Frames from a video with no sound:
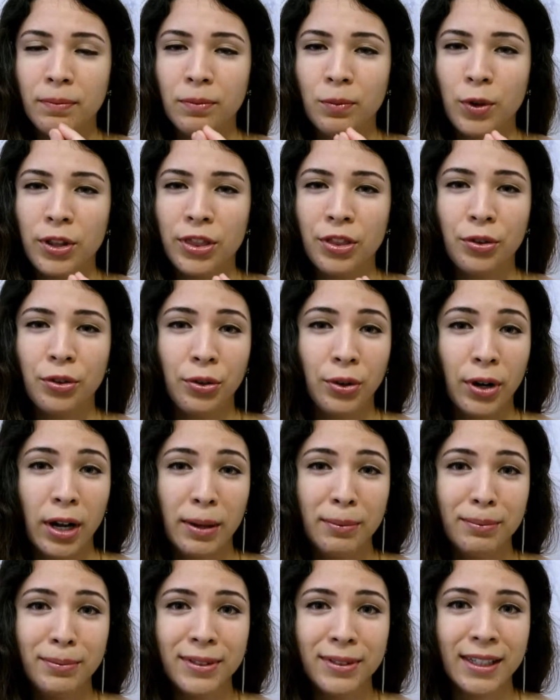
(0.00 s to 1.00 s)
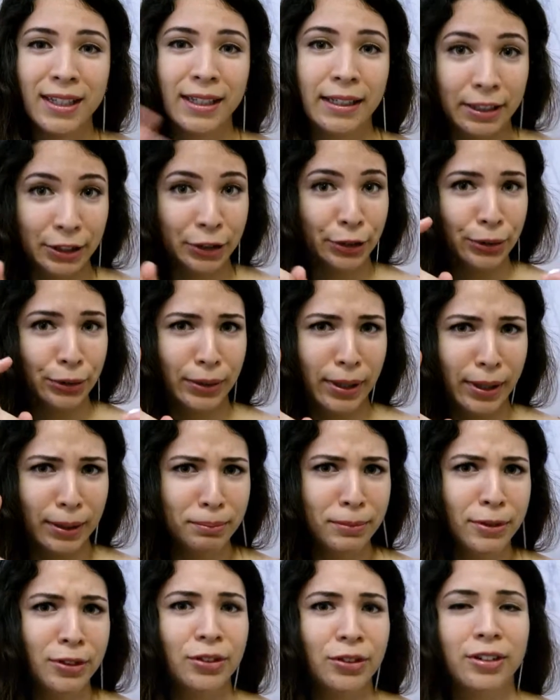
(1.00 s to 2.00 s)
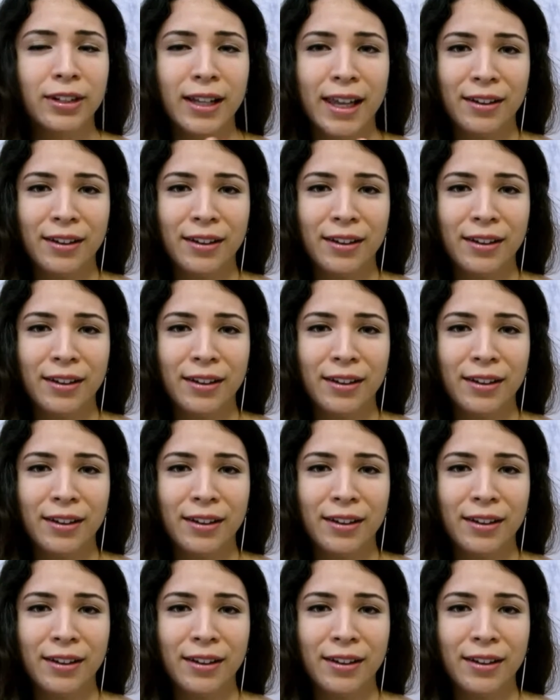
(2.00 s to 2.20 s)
with crumbs or